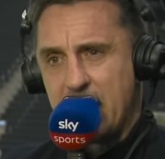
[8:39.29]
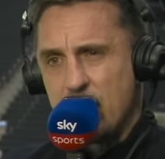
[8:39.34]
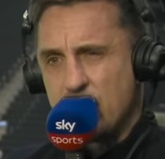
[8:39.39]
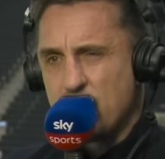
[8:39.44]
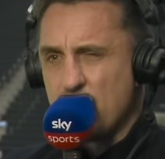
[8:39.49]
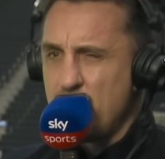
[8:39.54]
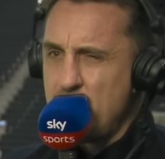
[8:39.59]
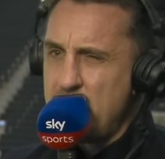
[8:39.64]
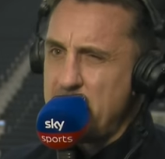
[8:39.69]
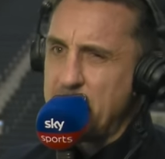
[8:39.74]

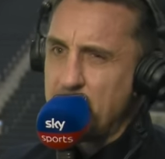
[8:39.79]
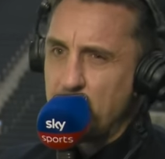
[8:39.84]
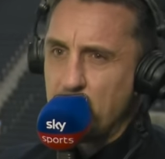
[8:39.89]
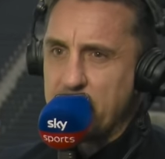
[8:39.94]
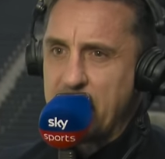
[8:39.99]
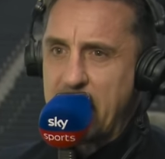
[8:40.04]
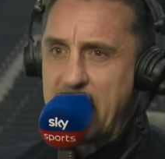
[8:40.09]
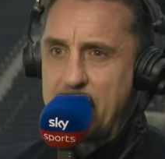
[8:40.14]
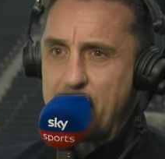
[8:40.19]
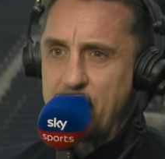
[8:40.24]
It was a really
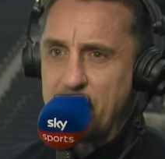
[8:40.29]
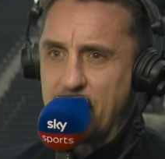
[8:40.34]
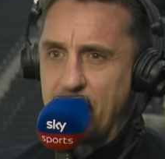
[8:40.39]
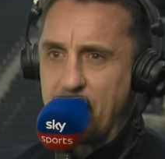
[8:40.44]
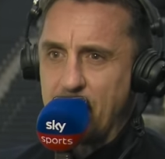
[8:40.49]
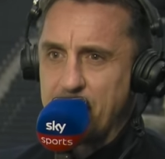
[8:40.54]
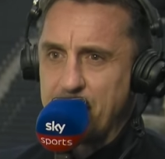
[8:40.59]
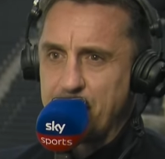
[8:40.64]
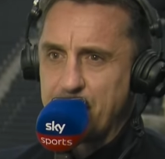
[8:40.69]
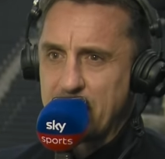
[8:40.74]
good game, you
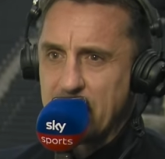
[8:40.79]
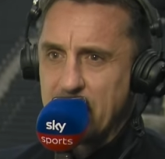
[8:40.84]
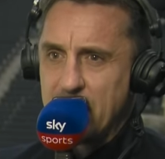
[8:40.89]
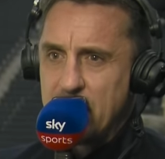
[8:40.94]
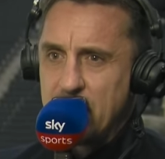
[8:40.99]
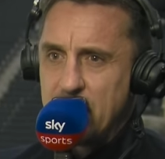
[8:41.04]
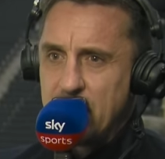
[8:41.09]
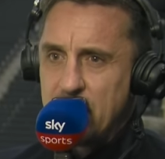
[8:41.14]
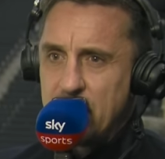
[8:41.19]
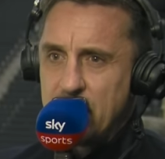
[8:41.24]
know
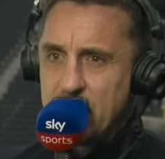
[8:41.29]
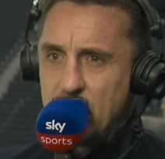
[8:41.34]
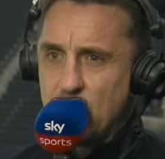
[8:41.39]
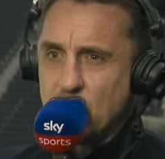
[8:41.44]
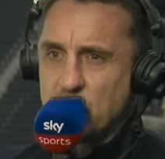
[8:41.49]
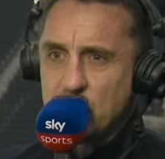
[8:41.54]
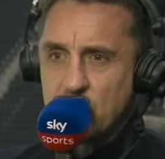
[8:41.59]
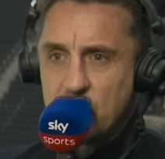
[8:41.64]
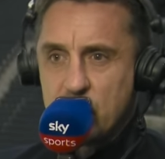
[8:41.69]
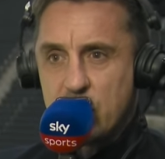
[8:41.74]
you know,
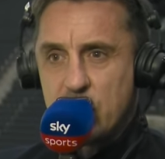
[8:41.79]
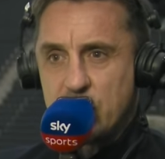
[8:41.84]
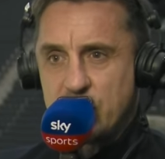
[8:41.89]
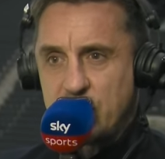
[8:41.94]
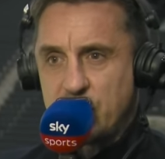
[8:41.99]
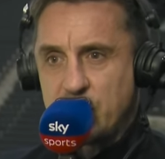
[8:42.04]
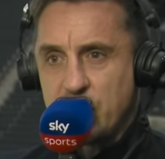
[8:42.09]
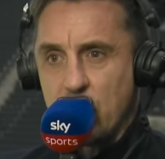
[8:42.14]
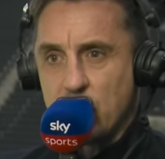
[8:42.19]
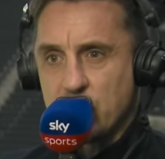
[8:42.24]
until
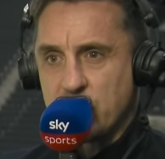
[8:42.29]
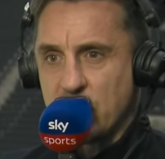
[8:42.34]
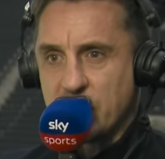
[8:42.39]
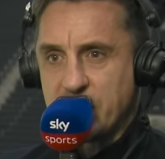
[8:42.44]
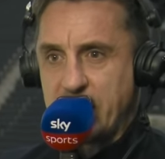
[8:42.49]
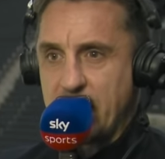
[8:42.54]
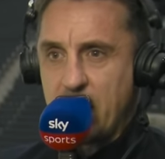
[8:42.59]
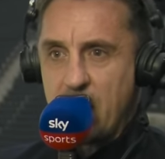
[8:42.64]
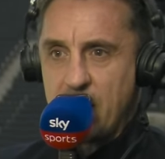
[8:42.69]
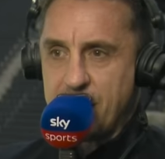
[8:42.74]
Curtis Jones got
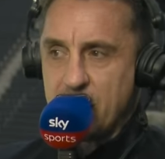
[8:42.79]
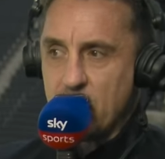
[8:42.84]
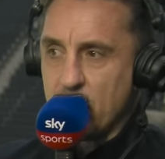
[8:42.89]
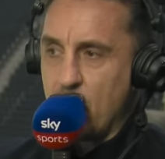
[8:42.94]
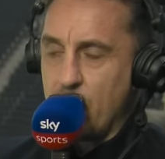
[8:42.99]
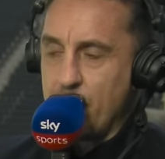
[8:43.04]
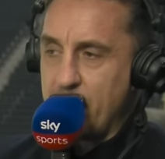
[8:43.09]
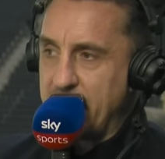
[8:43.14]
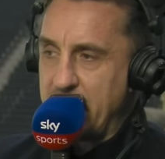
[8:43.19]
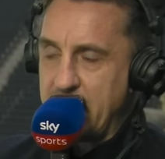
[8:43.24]
sent off, I don't
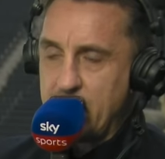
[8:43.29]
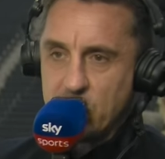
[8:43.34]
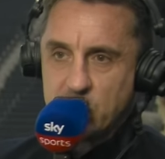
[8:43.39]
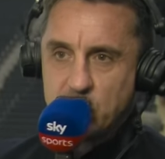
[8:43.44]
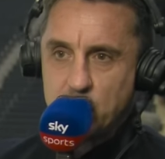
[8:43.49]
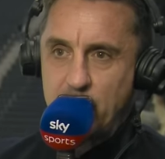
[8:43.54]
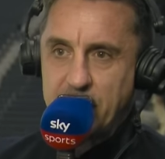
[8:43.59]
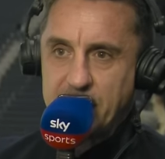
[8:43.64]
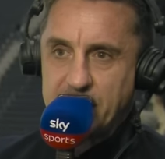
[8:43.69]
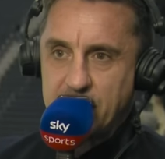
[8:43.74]
know what minute it was,
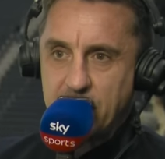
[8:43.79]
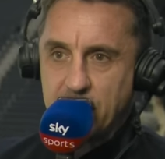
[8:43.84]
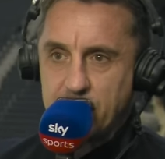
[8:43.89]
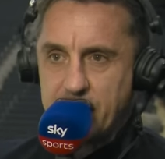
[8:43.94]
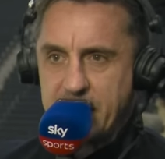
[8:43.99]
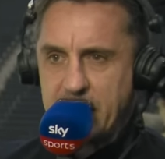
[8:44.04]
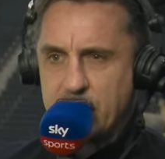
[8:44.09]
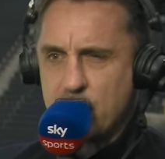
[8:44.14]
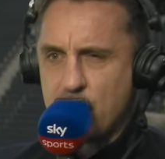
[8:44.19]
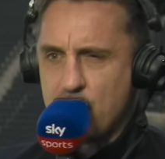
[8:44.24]
20 odd
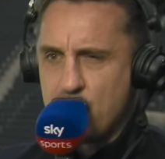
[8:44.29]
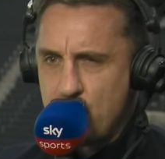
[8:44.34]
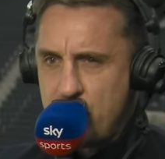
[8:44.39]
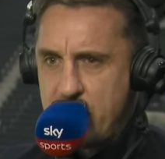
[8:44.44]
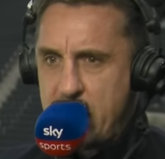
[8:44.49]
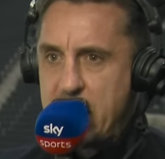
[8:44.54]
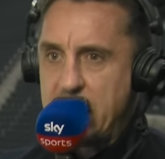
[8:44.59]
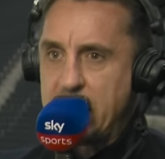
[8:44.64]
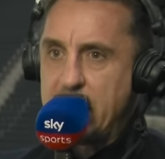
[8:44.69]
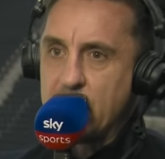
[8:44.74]
minutes. It was a
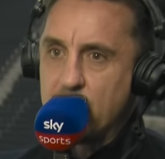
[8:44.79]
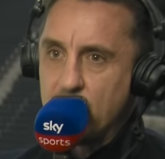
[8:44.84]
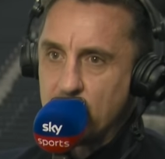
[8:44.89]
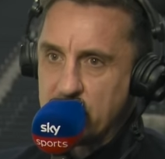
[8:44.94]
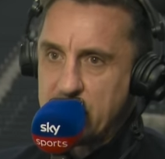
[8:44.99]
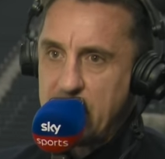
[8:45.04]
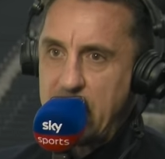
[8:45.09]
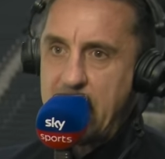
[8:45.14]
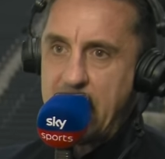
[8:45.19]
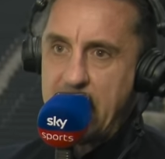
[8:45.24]
really
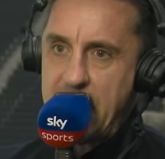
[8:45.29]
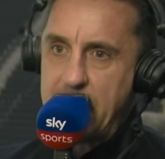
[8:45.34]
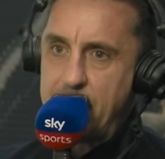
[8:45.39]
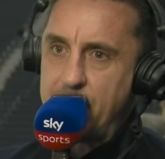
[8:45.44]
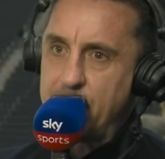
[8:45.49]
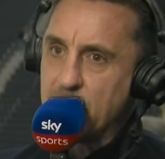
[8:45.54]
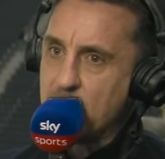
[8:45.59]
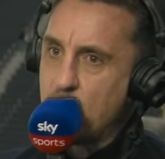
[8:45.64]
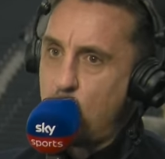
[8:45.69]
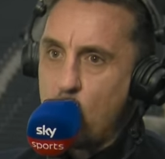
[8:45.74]
good
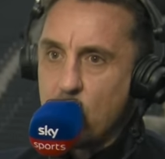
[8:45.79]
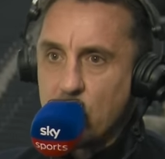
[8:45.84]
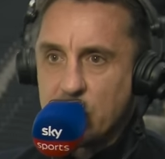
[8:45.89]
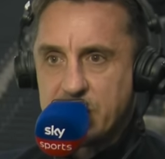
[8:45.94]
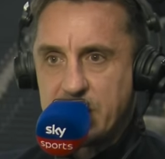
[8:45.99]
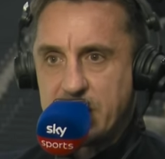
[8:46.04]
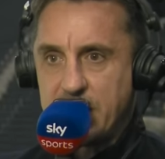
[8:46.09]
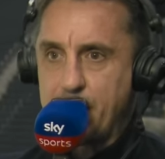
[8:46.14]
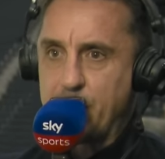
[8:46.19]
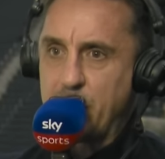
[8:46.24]
game. The
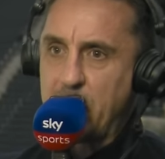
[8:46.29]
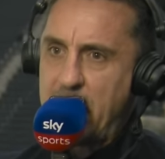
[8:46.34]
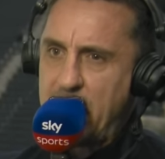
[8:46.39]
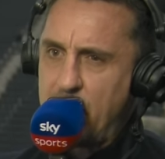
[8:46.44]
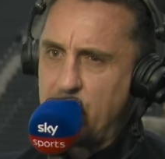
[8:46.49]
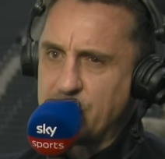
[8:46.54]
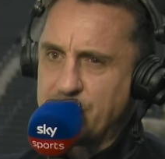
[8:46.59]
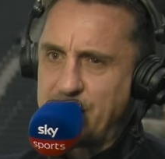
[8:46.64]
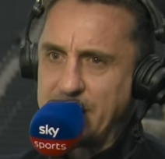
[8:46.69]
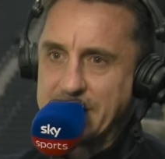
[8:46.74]
quality of the
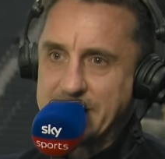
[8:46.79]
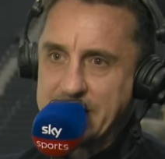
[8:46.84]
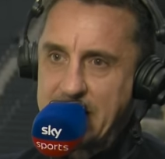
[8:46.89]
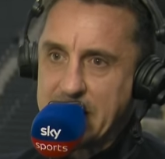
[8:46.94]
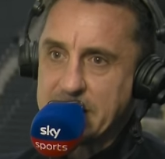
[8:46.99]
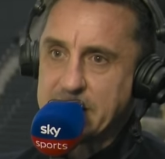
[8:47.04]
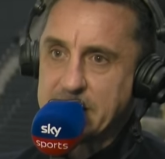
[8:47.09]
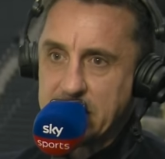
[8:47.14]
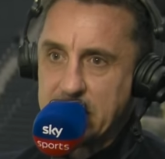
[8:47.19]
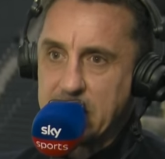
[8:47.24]
play was
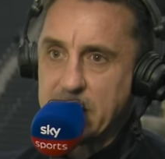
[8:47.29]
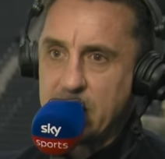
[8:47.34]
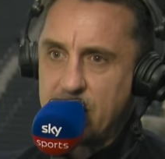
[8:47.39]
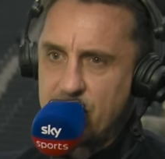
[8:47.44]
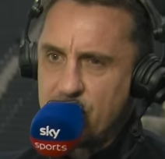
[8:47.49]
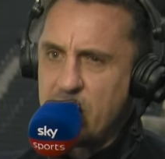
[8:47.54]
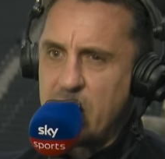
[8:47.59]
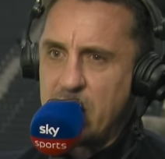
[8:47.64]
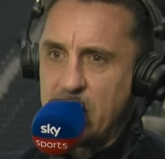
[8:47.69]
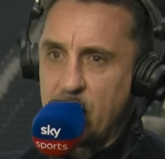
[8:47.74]
fantastic.
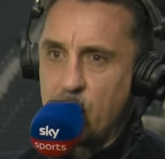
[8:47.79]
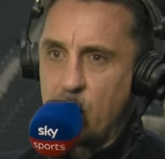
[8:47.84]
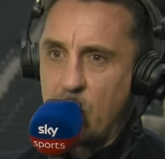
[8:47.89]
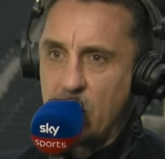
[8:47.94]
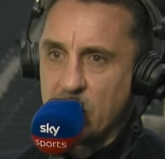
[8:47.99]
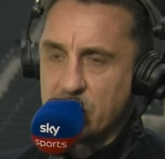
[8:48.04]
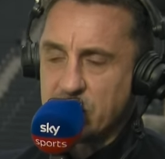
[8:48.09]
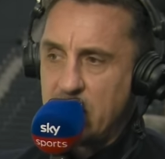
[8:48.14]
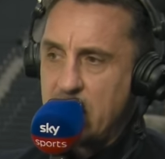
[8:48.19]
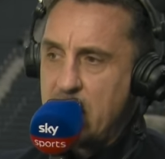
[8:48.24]
It really
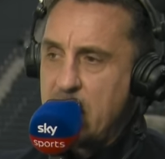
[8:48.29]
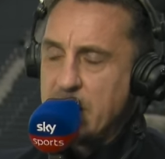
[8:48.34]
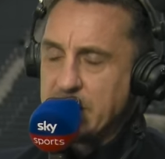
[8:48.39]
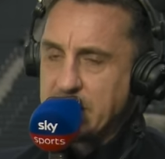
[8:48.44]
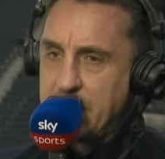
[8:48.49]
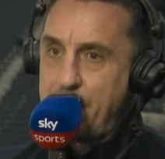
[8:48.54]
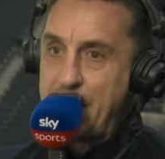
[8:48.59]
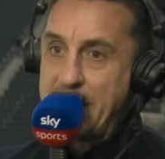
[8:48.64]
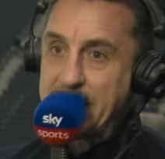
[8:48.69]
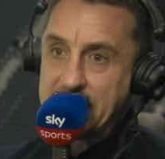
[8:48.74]
was.
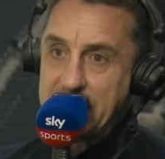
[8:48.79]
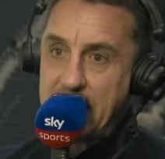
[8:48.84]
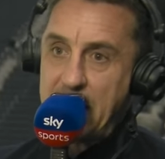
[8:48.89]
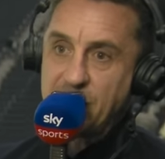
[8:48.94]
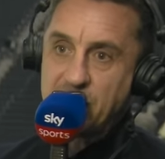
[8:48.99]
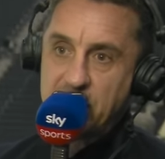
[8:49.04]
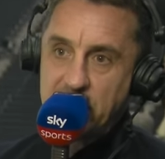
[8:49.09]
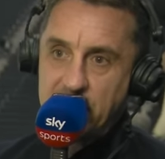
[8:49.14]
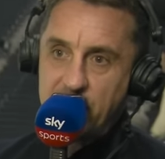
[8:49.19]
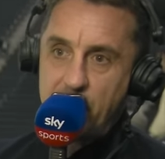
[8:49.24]
It's the best
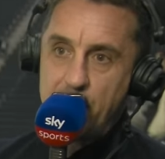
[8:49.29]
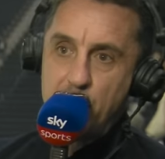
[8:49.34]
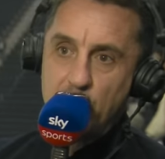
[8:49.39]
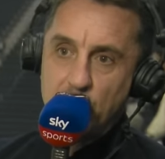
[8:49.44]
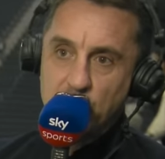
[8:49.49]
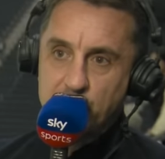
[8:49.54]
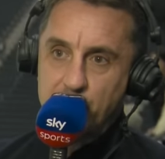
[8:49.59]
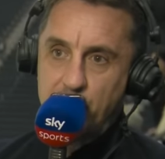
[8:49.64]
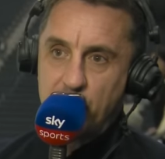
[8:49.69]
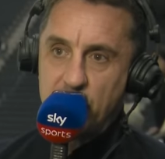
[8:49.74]
I've seen
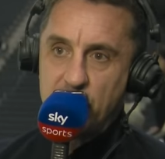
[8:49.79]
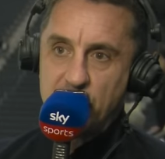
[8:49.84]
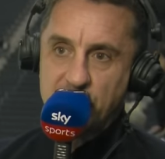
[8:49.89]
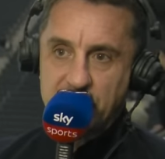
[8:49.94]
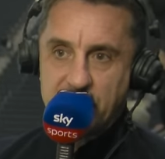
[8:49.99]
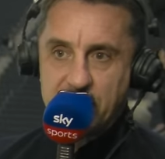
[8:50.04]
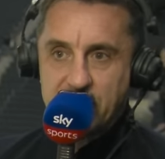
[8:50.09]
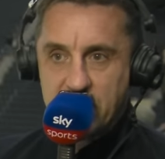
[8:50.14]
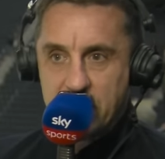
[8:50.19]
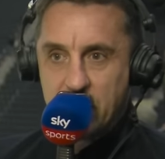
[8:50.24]
Liverpool Spurs
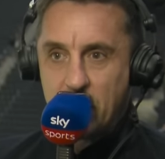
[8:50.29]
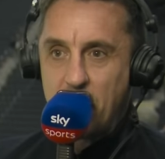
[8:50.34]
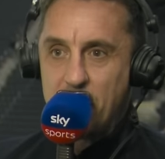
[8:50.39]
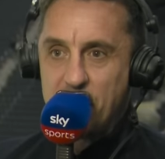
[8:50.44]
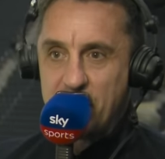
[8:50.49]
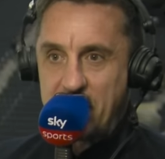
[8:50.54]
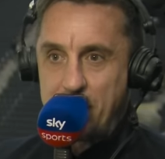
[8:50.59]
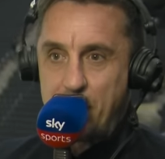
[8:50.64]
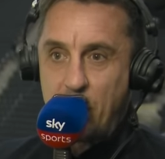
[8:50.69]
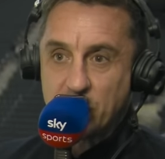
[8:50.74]
since
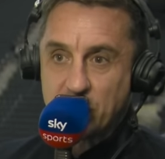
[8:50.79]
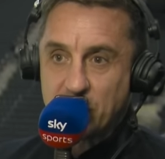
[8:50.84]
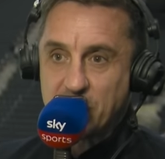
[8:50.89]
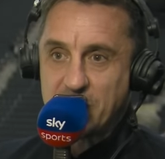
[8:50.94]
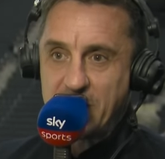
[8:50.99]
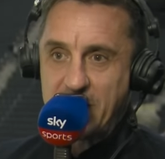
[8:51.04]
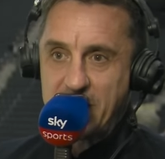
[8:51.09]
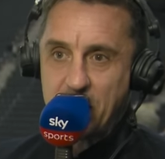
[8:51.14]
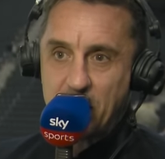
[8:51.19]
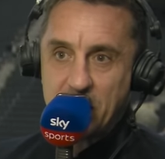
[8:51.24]
Klopp v
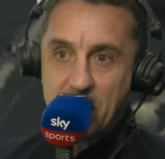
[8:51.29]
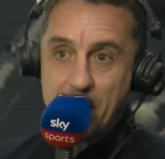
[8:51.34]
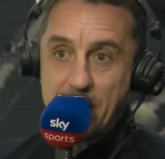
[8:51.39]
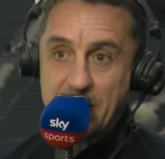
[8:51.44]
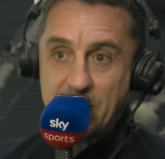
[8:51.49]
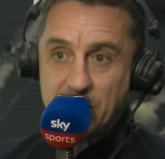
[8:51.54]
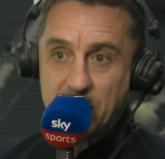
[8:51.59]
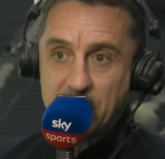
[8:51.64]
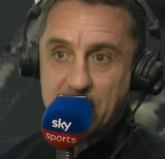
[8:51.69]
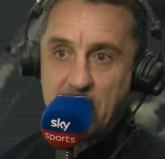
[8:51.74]
Pochettino, and I
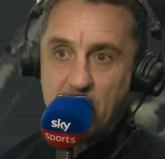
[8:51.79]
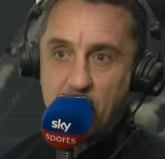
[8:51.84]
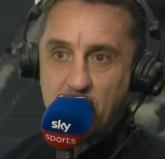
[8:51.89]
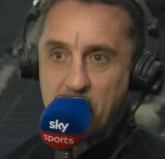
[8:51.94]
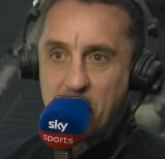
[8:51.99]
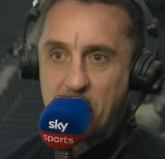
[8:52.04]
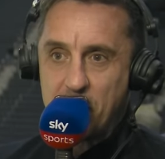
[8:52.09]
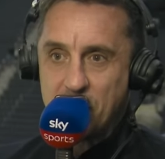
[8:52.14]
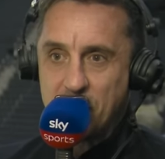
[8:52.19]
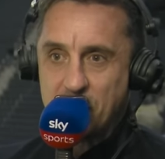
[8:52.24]
mentioned that on
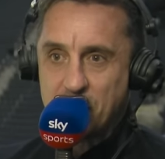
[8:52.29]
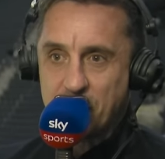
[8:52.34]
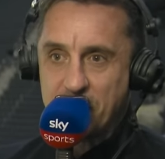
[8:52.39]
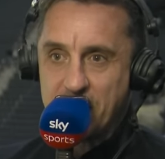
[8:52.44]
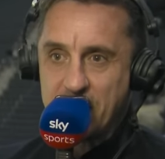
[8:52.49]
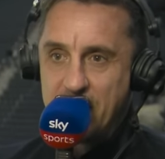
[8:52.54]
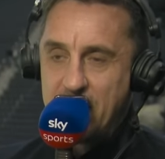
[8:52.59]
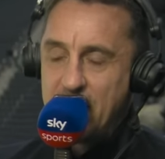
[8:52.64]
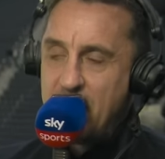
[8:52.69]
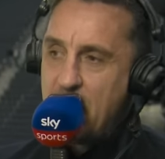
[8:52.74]

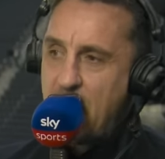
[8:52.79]
commentary.